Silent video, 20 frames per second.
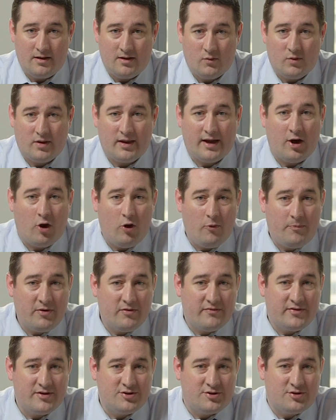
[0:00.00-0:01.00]
Well, I hope
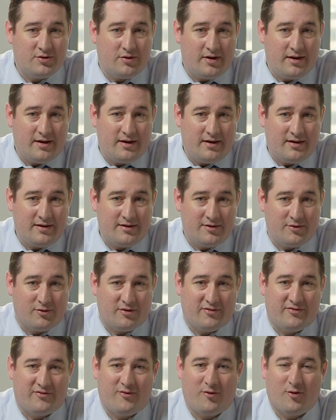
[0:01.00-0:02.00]
you've enjoyed
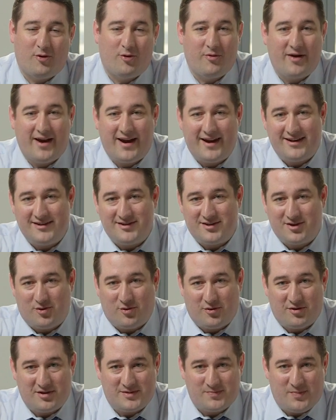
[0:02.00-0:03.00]
your foray into
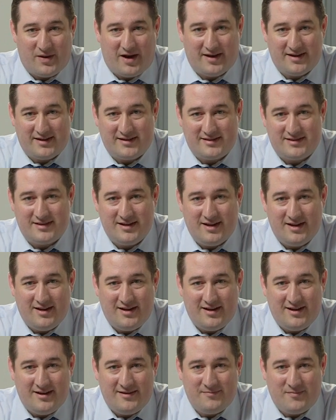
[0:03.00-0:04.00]
correspondence.
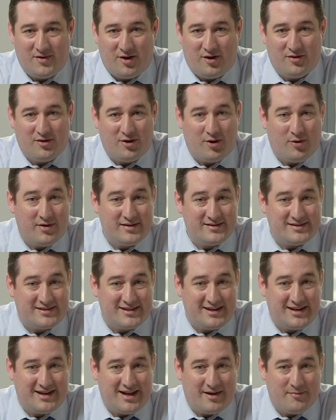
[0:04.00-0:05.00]
Although
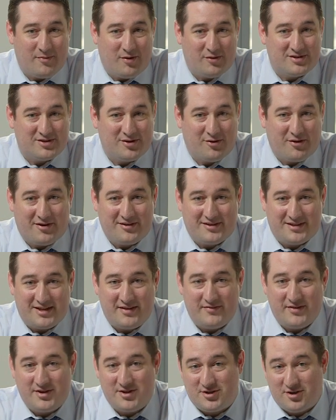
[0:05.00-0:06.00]
unseen on most lawyer
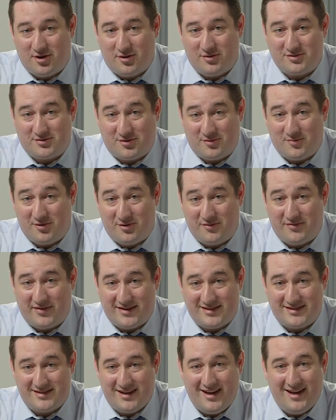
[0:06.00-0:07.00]
TV shows or
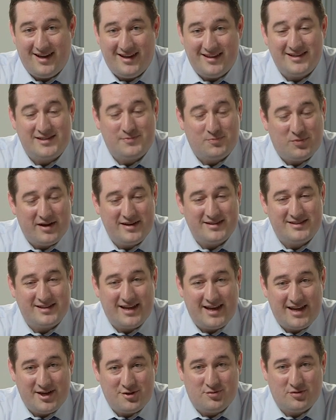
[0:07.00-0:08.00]
movies, this plays an
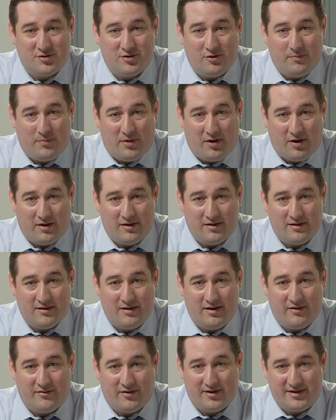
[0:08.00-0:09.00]
integral part
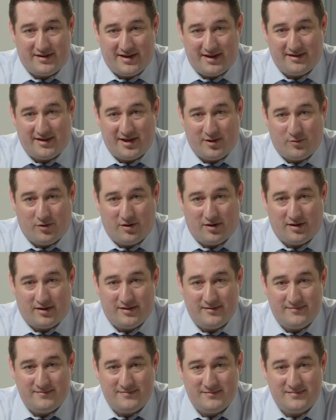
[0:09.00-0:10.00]
of our daily
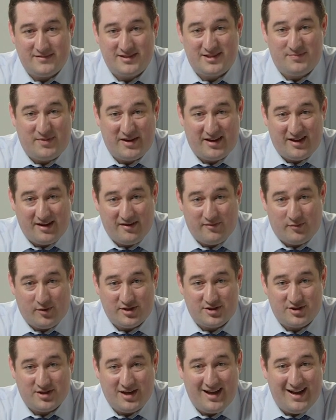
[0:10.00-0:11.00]
work. Speaking of
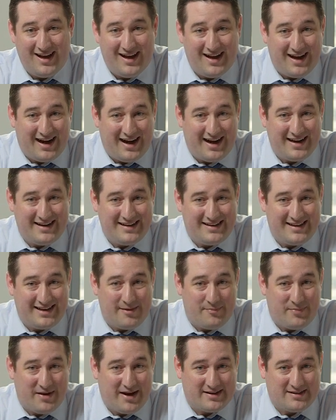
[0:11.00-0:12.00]
which, I need to
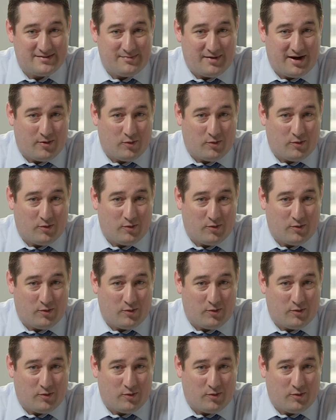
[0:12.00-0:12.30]
get back to my